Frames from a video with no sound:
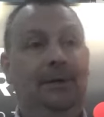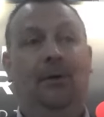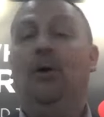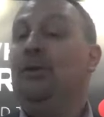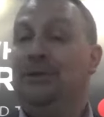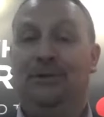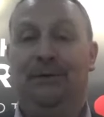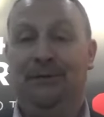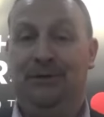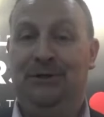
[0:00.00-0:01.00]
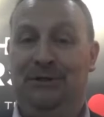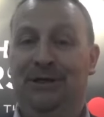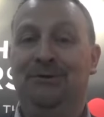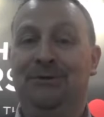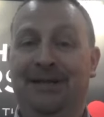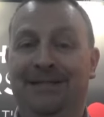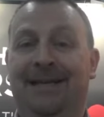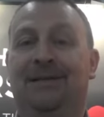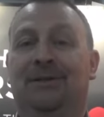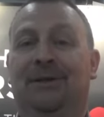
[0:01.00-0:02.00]
all this stuff is just interesting
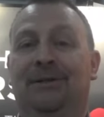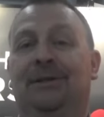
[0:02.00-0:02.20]
tech talk.